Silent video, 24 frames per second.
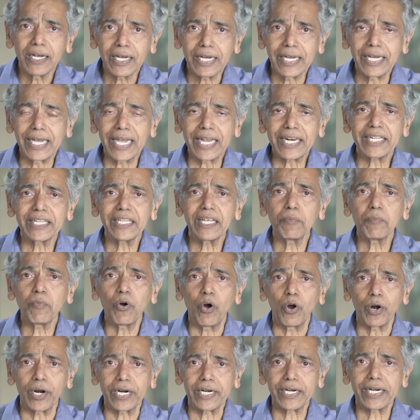get them
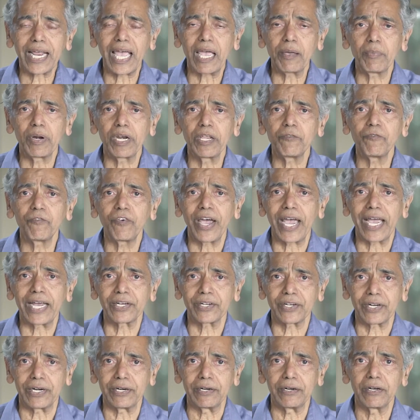on a timely
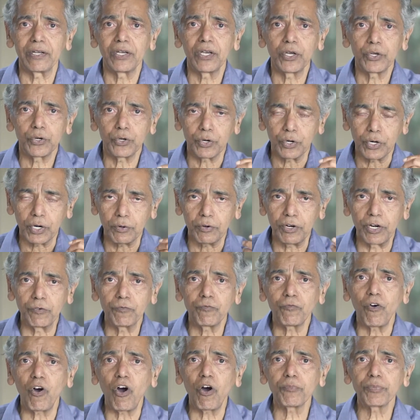fashion to
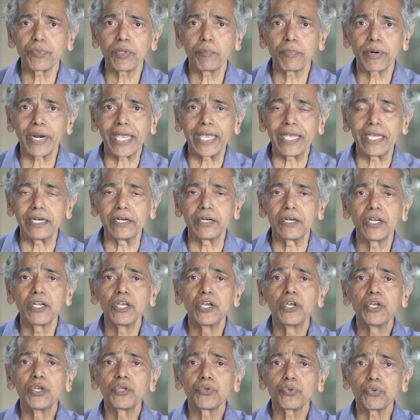inform the brain.
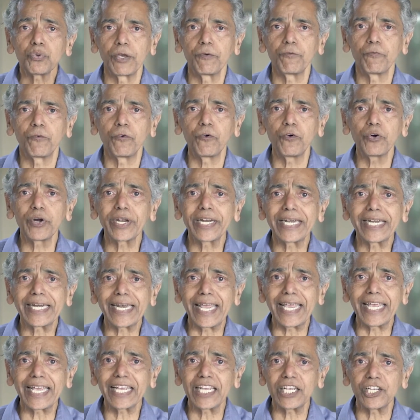So food
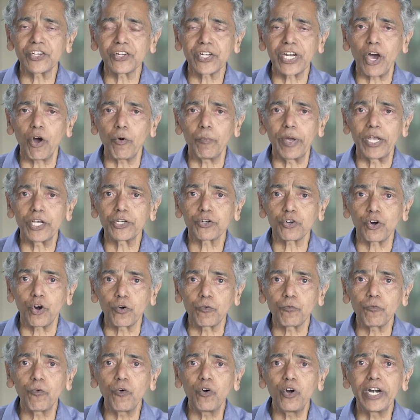intake is now based on
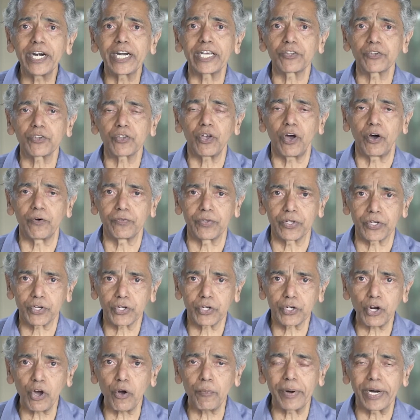fullness of the
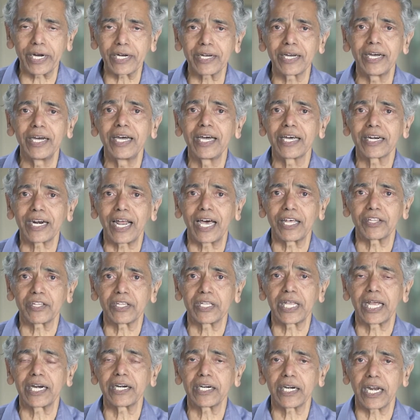stomach rather
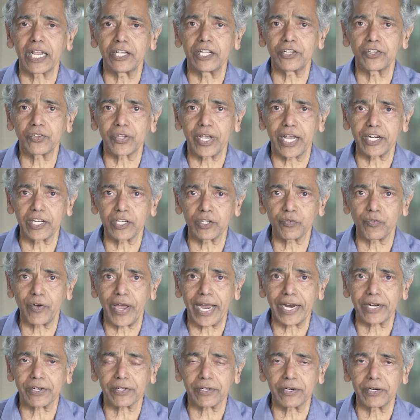than taste
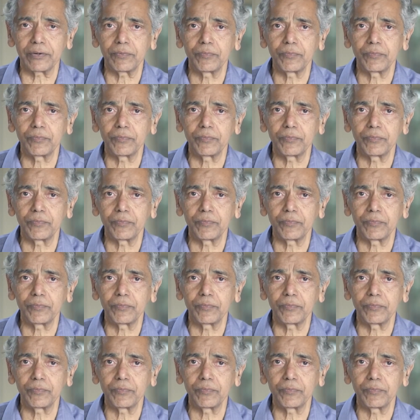satisfaction.